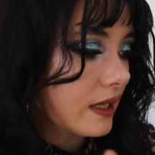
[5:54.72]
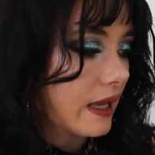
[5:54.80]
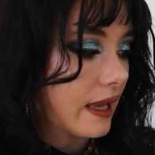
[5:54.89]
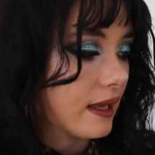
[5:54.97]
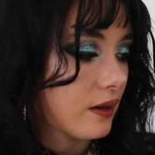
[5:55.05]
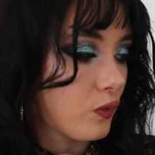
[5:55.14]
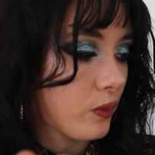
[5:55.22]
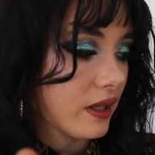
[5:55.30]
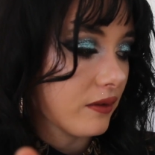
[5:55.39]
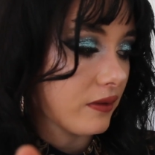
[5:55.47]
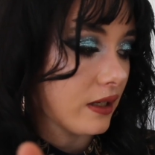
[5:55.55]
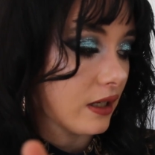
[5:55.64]
And what
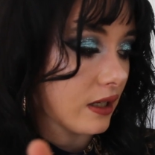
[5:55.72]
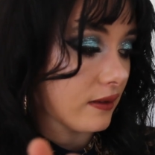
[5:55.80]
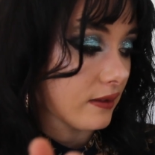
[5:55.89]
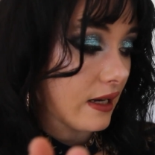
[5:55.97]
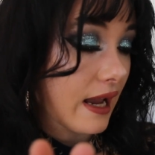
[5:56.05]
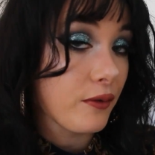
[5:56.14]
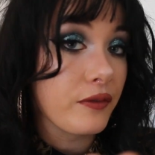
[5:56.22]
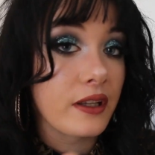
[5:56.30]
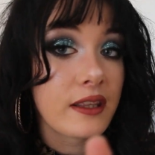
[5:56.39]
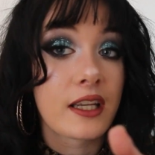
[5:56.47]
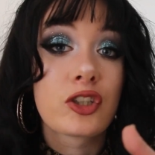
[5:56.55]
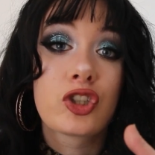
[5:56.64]
we have here is an
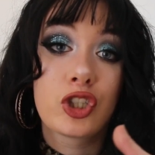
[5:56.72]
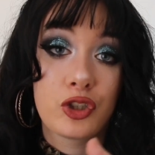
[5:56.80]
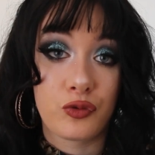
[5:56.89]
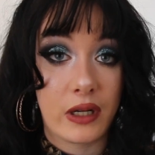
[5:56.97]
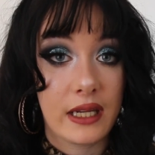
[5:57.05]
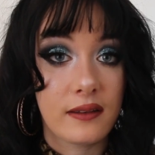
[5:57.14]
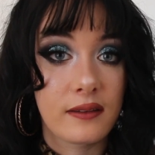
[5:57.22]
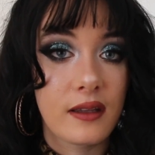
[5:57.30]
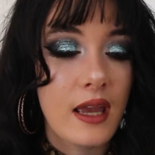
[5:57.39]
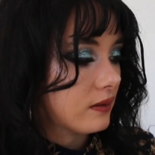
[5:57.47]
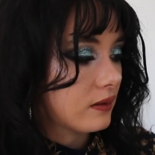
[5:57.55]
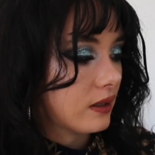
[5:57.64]
outfit that shrinks.
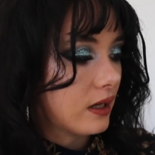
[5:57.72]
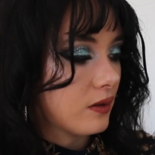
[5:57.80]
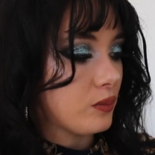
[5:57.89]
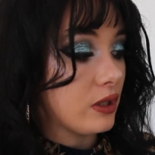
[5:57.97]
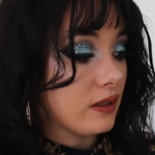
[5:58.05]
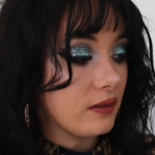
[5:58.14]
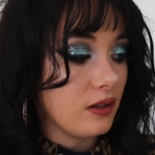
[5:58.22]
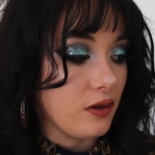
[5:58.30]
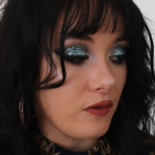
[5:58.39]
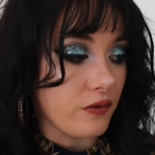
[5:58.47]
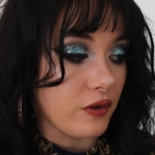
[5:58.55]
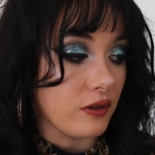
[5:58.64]
And it's kind of, because
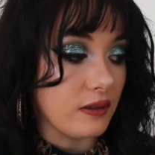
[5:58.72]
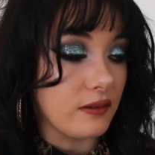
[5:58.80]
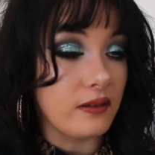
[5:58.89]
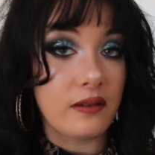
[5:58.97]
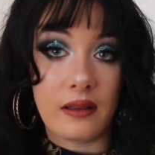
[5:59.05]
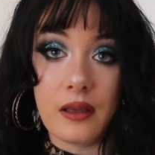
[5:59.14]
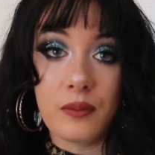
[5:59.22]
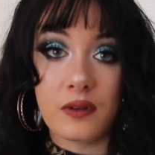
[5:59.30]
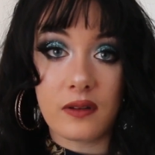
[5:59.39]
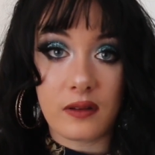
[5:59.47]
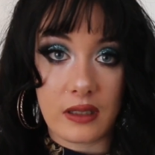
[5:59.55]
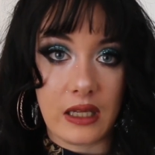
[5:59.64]
they're a very
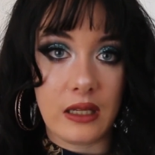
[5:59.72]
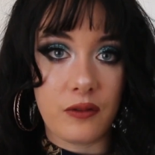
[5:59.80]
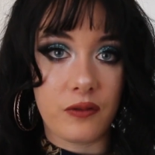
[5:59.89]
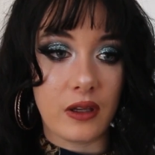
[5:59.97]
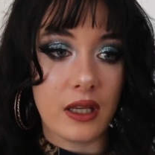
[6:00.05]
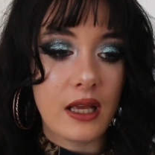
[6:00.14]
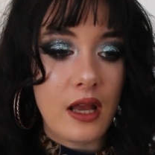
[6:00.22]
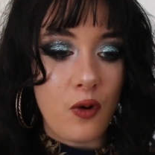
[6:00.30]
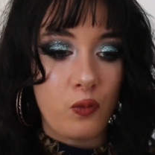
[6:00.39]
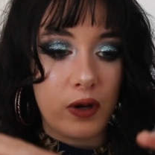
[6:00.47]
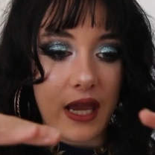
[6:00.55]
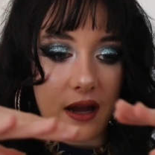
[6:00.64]
slim, skinny fit,
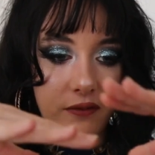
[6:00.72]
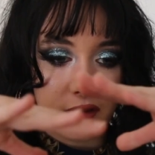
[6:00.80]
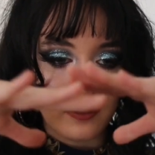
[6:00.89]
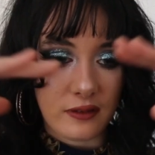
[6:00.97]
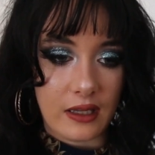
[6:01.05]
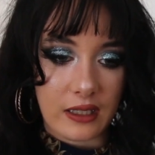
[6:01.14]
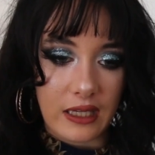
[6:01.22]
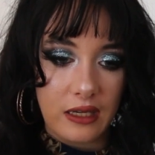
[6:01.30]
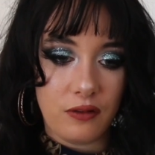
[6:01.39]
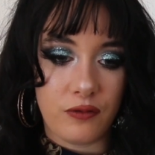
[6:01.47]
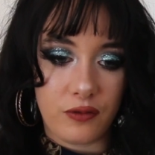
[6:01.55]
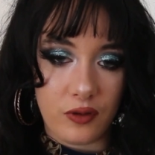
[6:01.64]
we have this
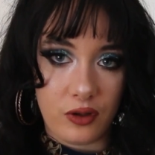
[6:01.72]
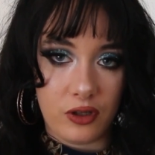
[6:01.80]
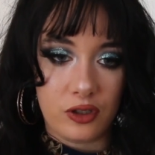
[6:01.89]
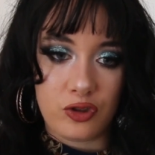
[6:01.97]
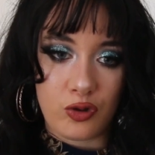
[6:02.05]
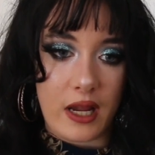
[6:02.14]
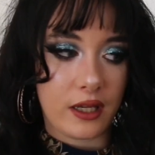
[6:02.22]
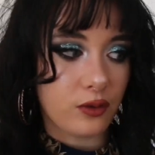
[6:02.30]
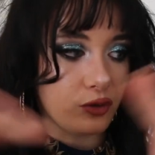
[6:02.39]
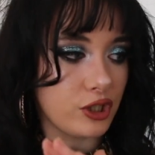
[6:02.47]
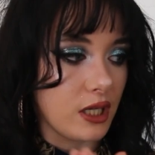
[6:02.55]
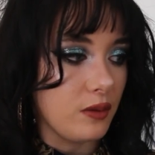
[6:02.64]
inverted
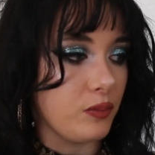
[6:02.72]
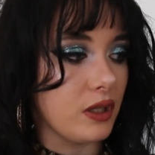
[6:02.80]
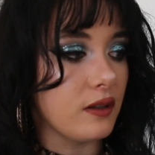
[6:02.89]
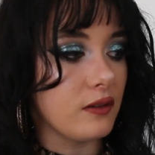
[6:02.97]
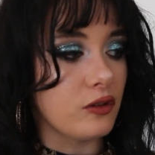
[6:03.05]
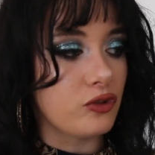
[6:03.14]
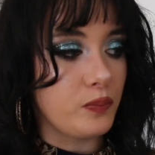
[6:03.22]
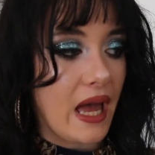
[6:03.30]
triangle shape because the